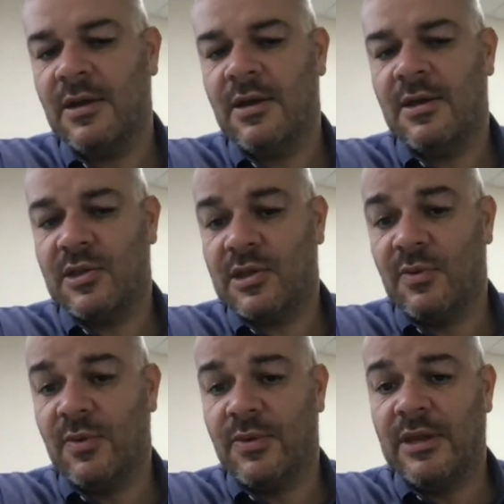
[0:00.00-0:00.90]
still
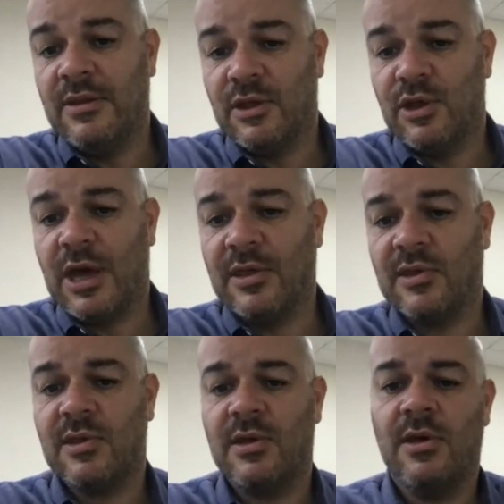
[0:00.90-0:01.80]
within the
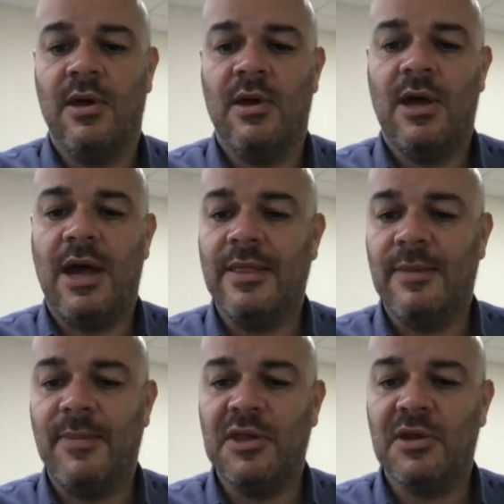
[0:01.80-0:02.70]
chest, and they're
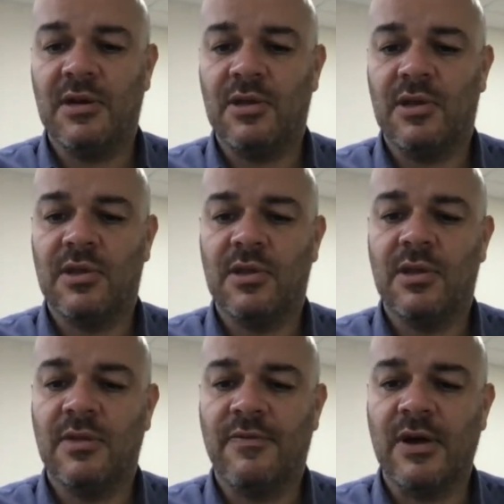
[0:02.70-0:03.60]
basically
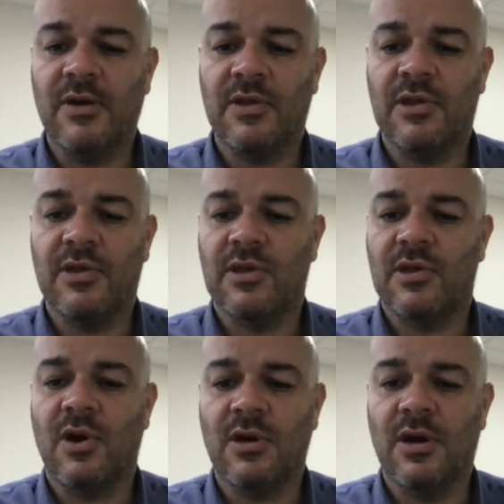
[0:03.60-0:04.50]
the fungus is just
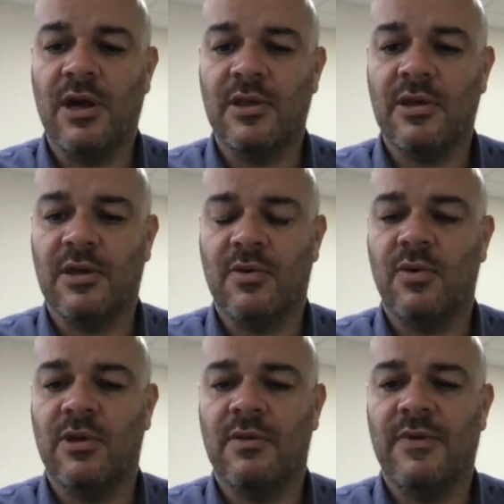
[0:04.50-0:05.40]
colonizing and
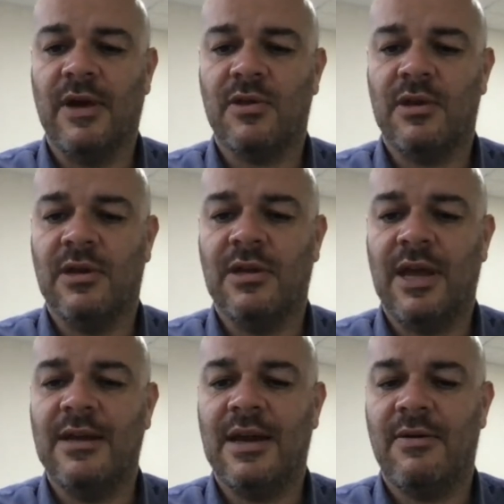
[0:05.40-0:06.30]
causing infection in a
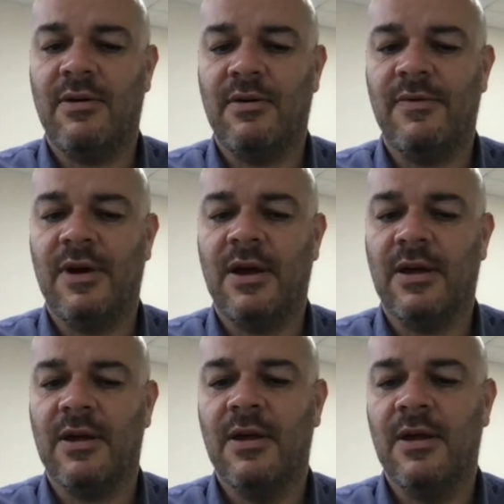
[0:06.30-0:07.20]
dead area of lung.
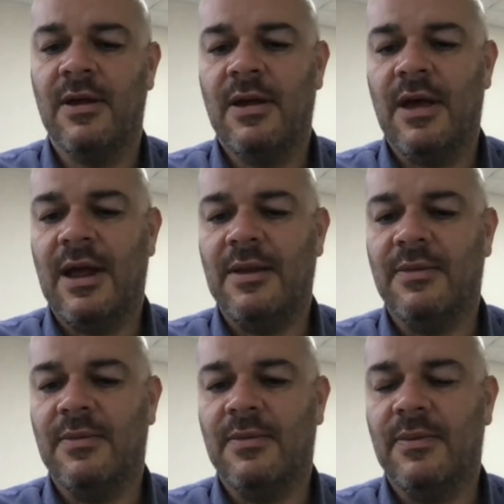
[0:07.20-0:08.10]

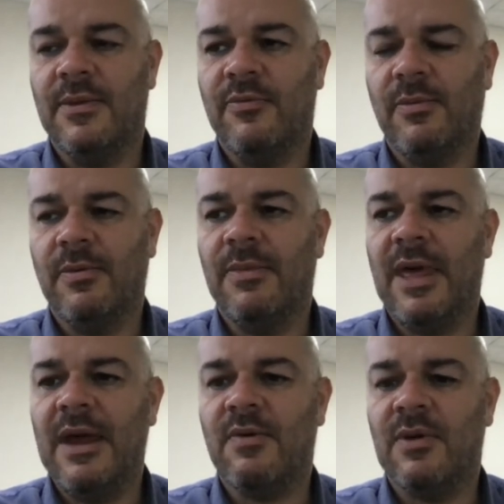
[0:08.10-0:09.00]
And the problem
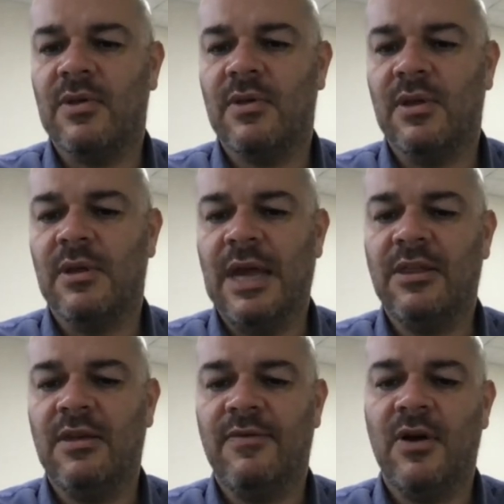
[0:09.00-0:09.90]
there is that the
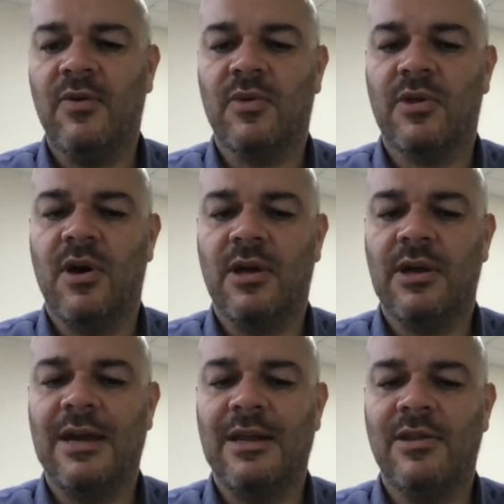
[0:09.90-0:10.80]
antifungals can't
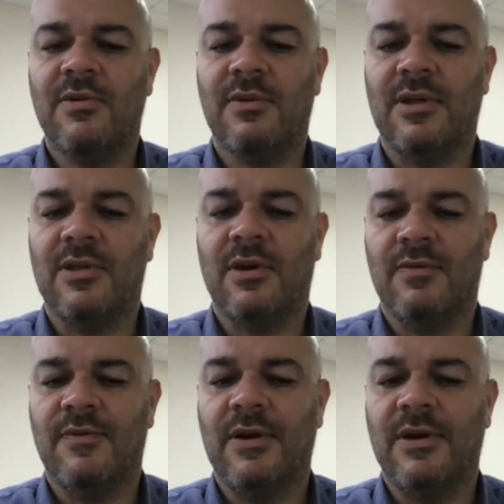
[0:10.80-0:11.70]
get into it, so it's
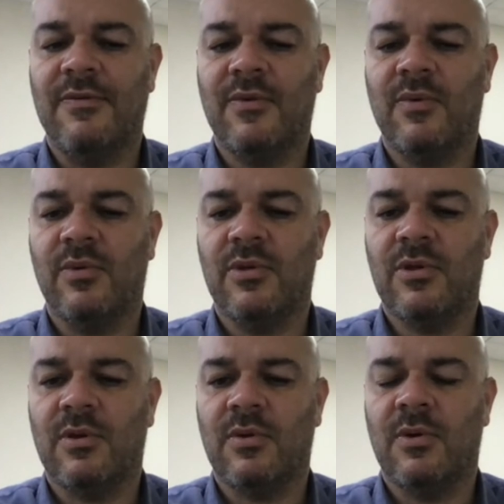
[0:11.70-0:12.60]
very difficult to